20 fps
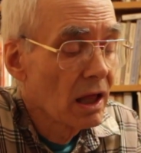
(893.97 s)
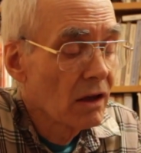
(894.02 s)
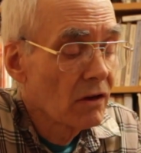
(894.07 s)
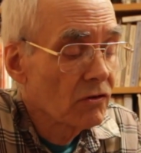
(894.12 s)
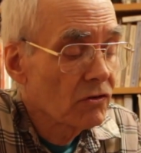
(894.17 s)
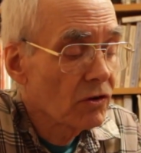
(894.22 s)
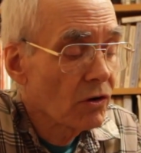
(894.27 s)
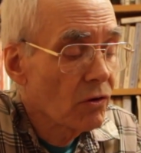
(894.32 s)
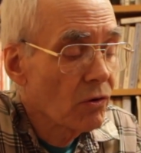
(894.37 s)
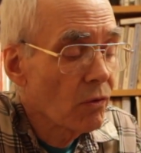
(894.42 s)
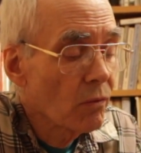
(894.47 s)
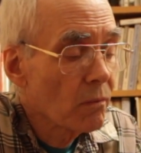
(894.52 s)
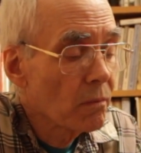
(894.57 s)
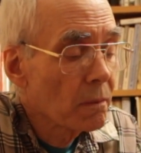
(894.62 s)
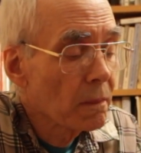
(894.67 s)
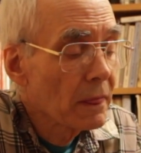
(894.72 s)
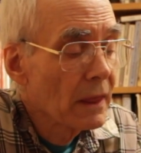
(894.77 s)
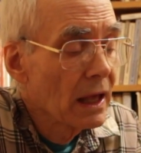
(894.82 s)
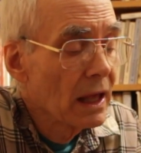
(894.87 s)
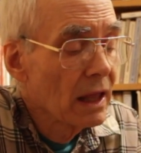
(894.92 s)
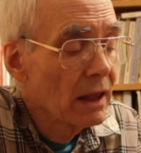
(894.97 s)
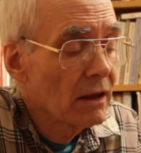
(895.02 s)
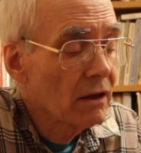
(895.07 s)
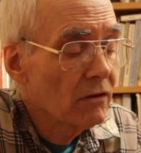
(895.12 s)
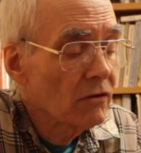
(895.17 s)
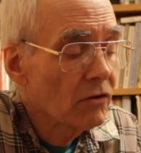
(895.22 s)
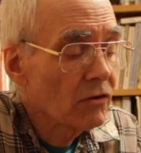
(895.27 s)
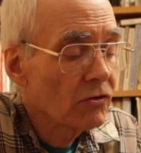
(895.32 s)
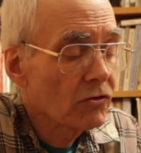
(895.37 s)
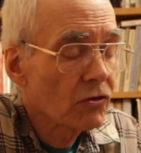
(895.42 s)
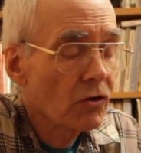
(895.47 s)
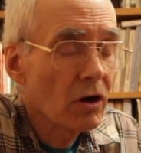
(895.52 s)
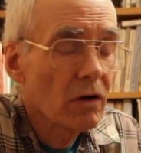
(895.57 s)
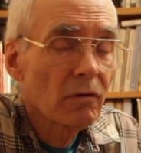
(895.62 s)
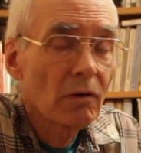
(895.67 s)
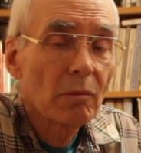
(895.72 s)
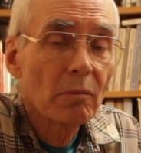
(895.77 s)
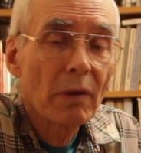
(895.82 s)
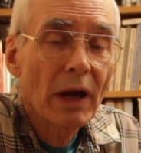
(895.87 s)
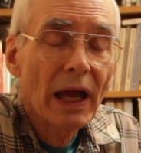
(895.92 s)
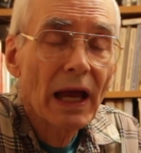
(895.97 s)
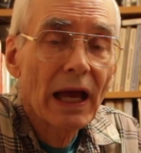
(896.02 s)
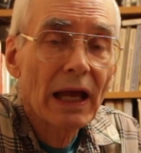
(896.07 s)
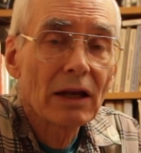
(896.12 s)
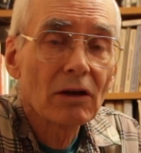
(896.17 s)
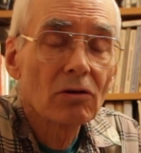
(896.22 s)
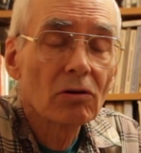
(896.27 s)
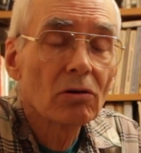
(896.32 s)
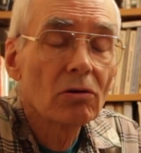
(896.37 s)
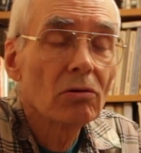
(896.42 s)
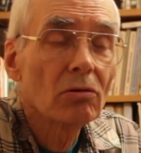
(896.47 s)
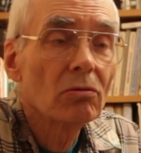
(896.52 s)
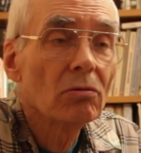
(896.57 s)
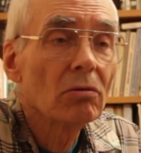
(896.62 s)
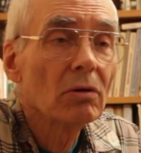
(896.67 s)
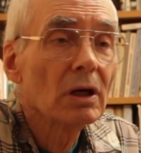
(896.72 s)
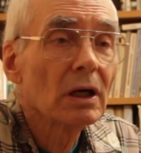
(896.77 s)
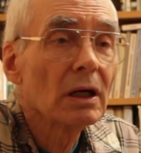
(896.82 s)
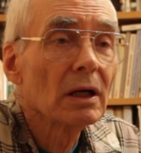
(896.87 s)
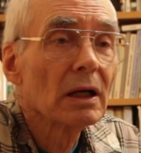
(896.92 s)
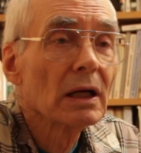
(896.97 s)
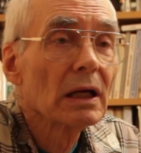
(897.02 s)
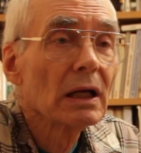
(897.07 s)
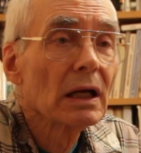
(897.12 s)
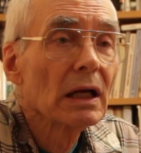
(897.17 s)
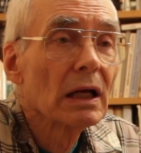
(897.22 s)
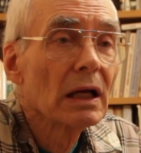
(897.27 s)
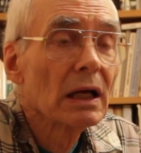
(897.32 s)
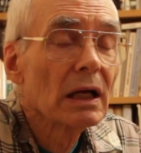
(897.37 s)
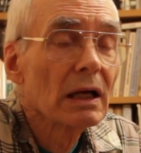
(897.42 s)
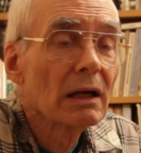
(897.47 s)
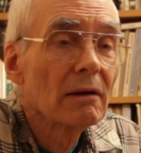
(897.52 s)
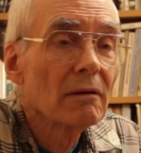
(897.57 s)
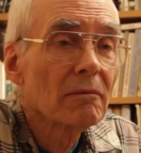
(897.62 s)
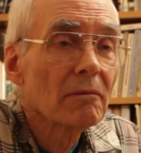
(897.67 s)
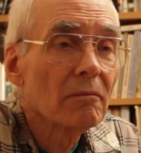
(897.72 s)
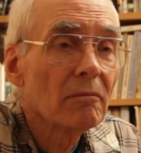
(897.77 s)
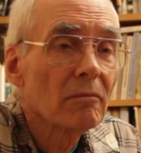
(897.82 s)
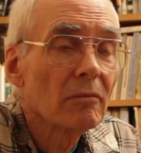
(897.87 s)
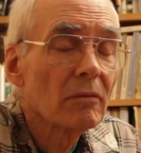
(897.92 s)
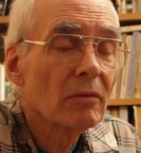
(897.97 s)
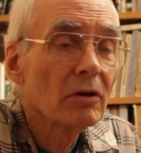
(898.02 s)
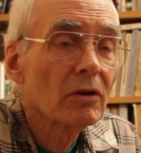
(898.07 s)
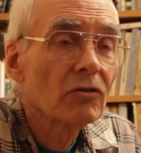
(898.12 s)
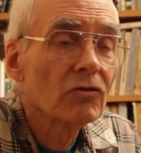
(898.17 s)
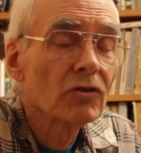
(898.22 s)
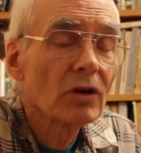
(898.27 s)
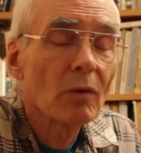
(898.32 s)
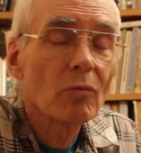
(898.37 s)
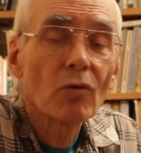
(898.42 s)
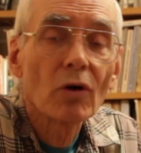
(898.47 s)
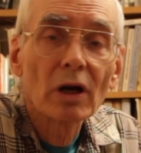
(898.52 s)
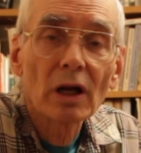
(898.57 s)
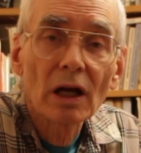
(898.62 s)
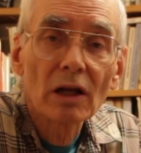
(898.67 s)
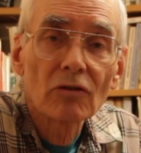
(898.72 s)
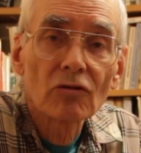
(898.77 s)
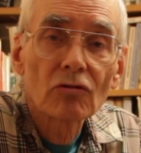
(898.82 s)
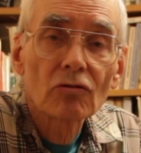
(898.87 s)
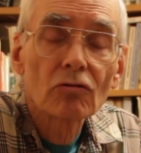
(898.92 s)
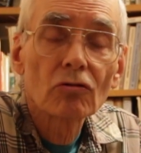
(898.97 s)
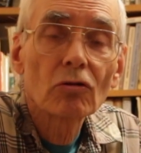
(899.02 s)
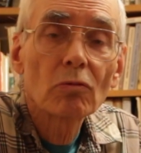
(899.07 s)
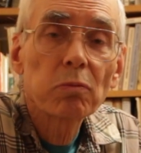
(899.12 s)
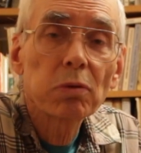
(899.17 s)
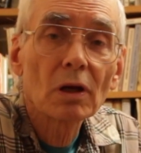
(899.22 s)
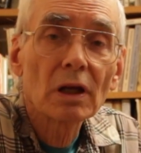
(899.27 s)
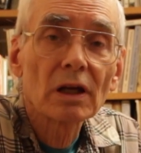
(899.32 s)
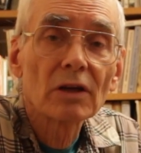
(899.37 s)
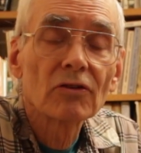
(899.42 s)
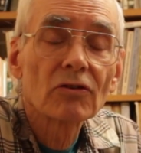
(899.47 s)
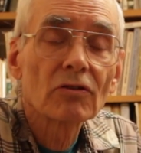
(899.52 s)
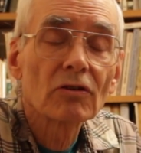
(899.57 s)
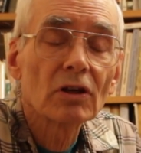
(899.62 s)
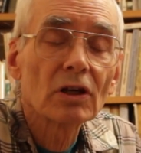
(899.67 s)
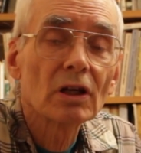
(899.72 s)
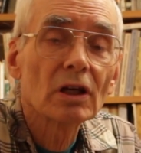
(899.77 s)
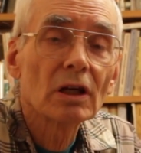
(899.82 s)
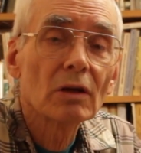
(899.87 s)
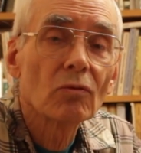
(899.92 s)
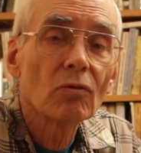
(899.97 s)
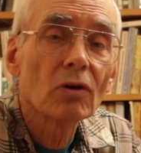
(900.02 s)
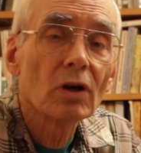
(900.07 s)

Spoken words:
So this is a story of a man who is somewhat unscrupulous. He